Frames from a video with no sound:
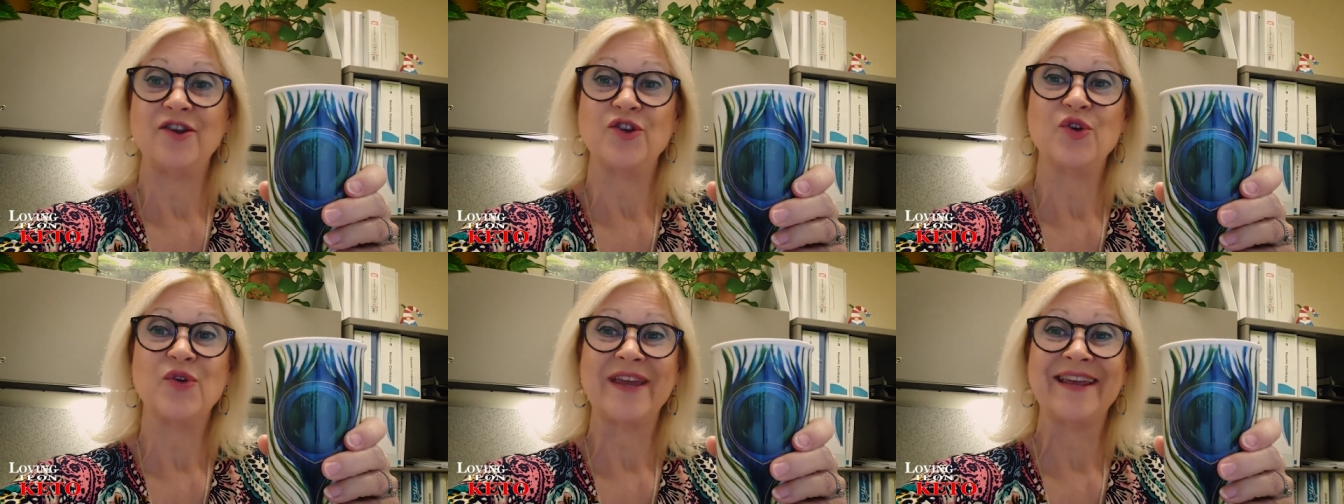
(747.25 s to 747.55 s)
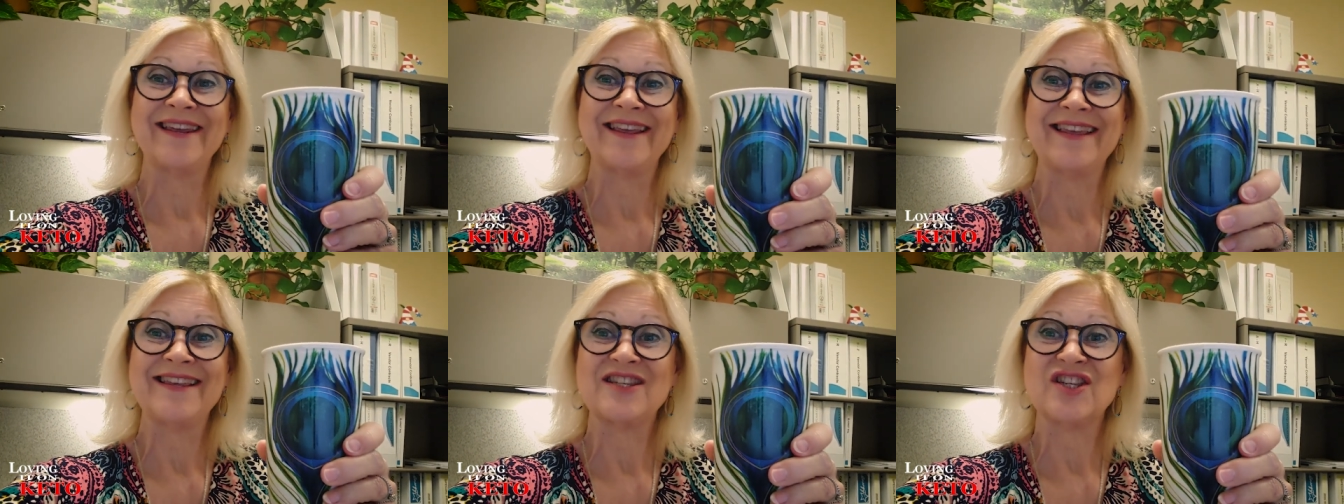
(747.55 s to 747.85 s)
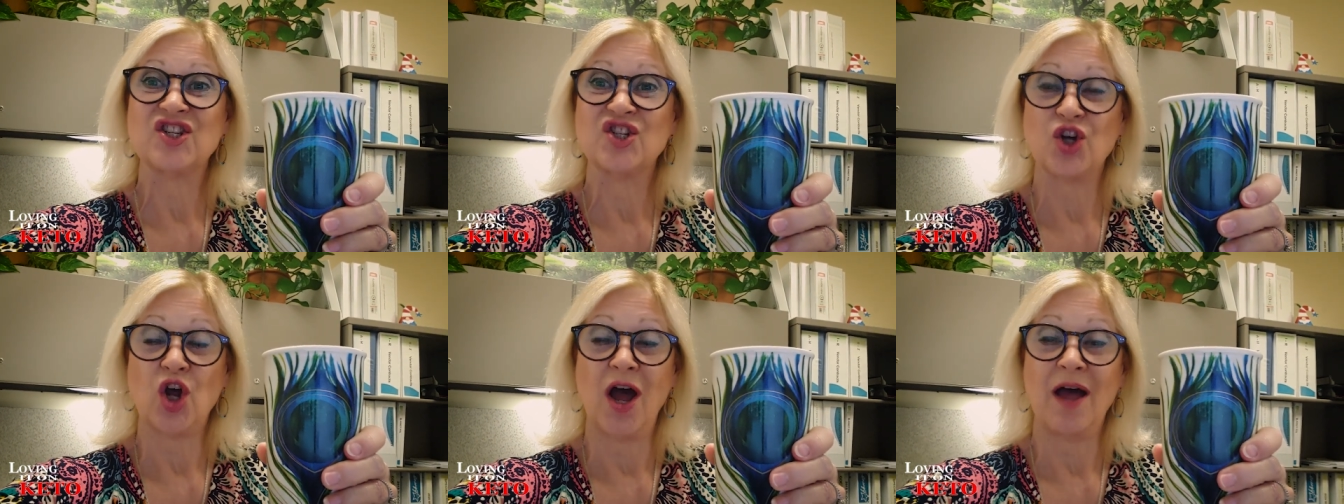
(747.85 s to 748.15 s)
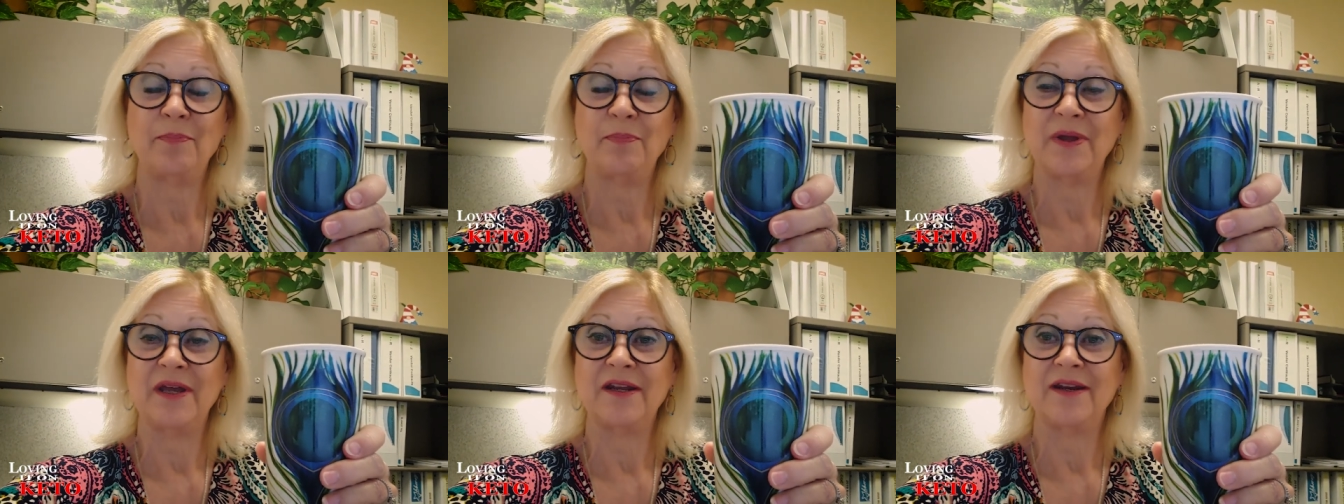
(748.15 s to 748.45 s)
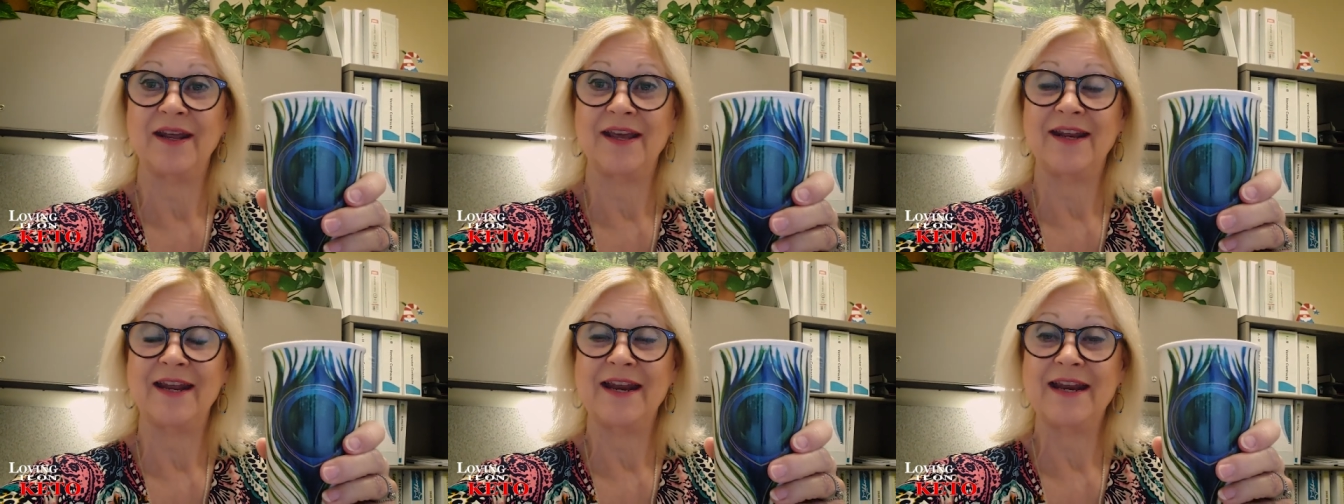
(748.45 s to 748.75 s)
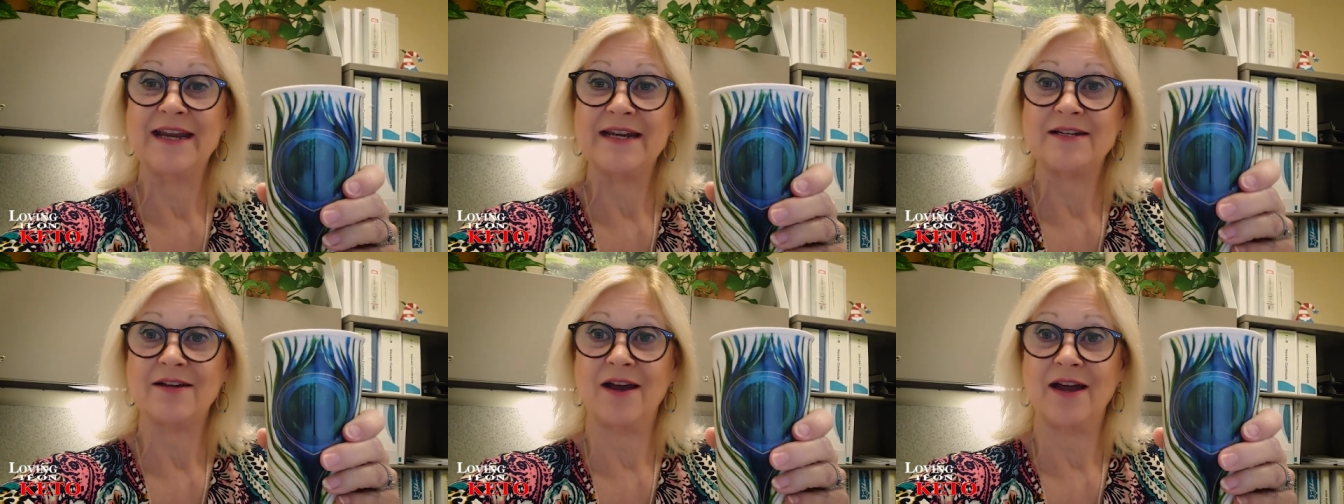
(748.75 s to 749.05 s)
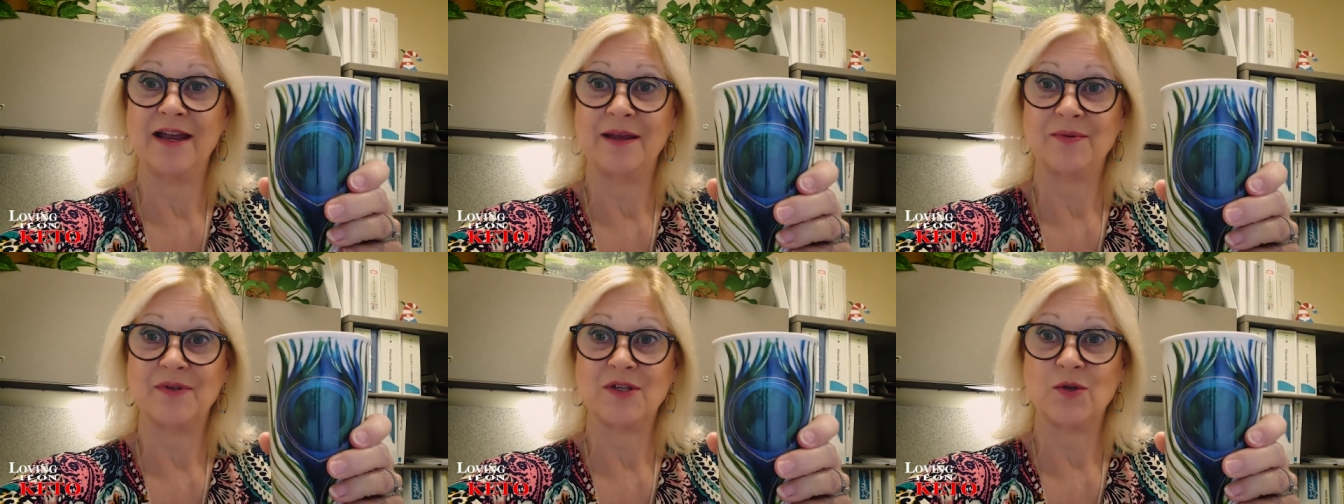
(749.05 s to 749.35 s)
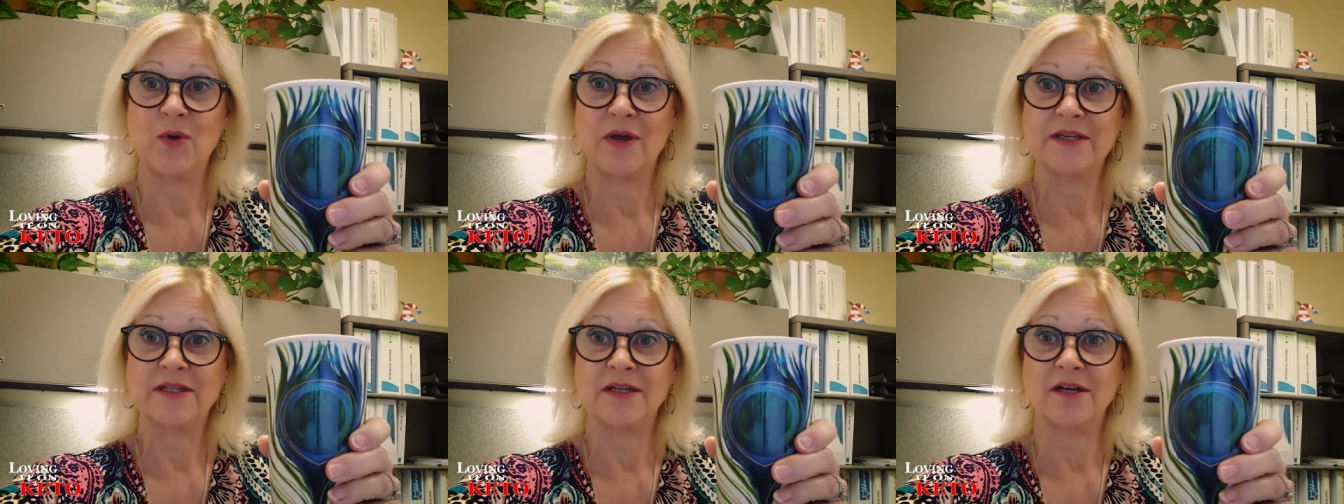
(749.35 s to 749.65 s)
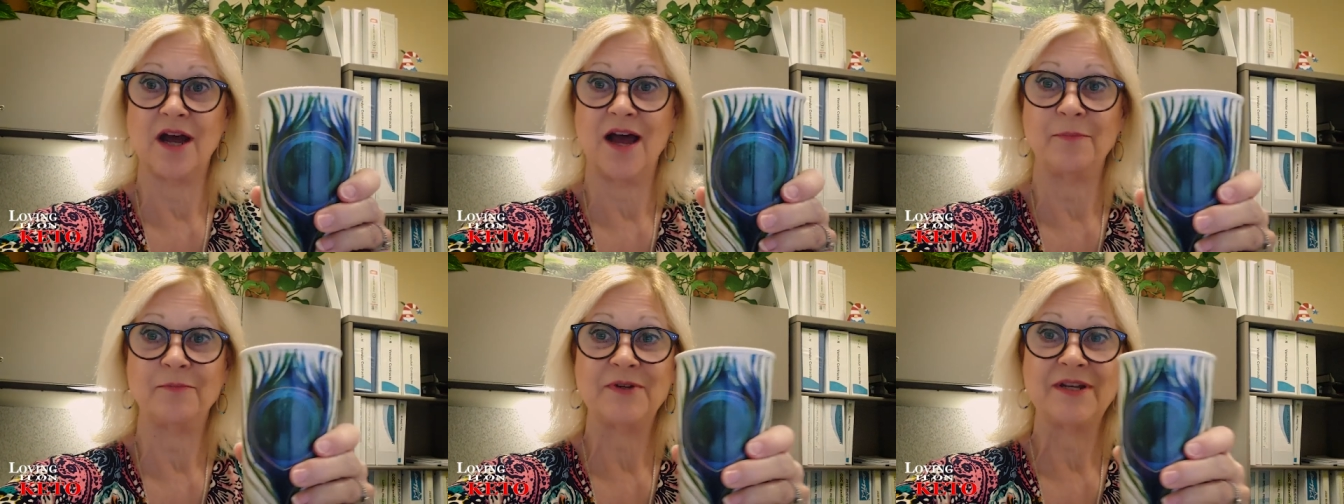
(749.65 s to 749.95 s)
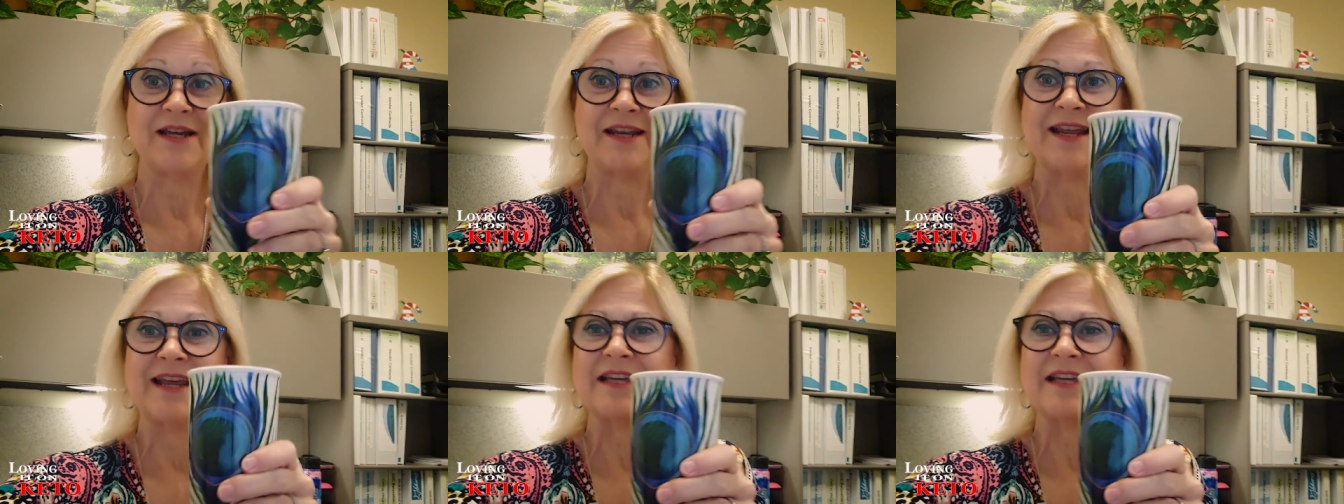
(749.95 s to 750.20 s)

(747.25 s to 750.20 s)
and you can stop it at any time, so I stopped it.